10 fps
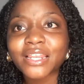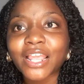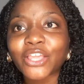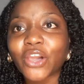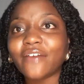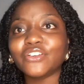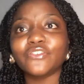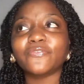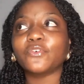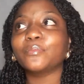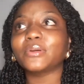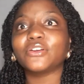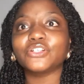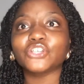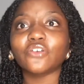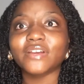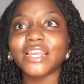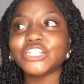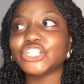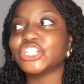Like, you're having a full blown adult
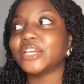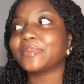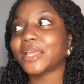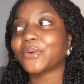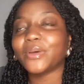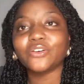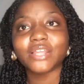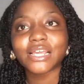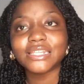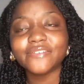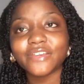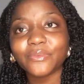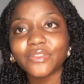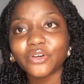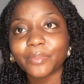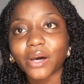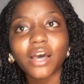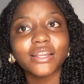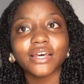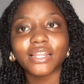relationship, like, where you're like living with your
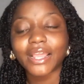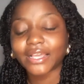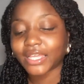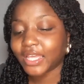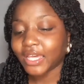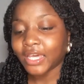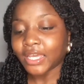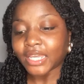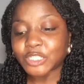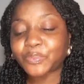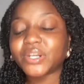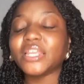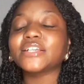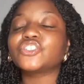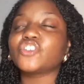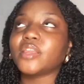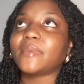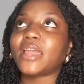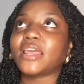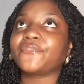partner. Like, it's pretty extreme.
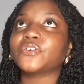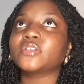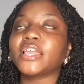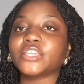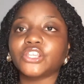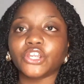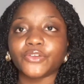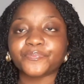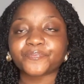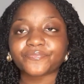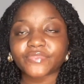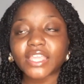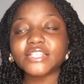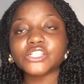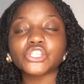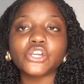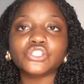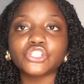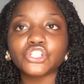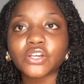And I feel like, you know, it just goes
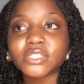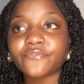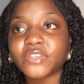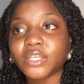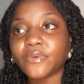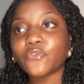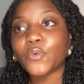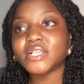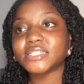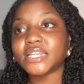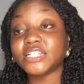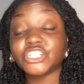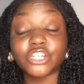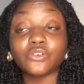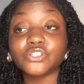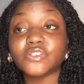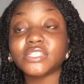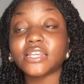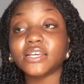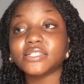to show something that we've always said. And she also
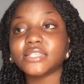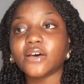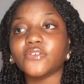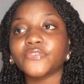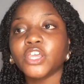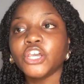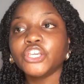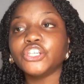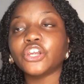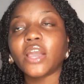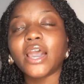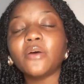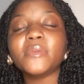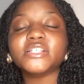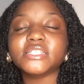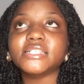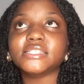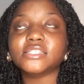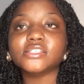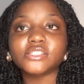said herself, you know, how much
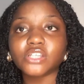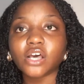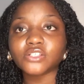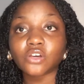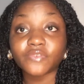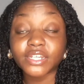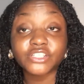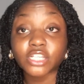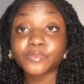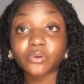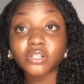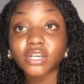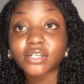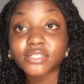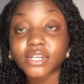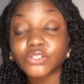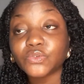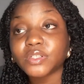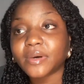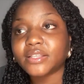these stars are really just products. And I
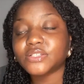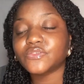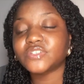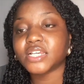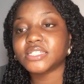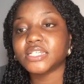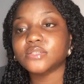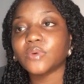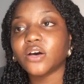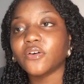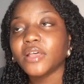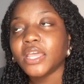talked about this with Jesy as well.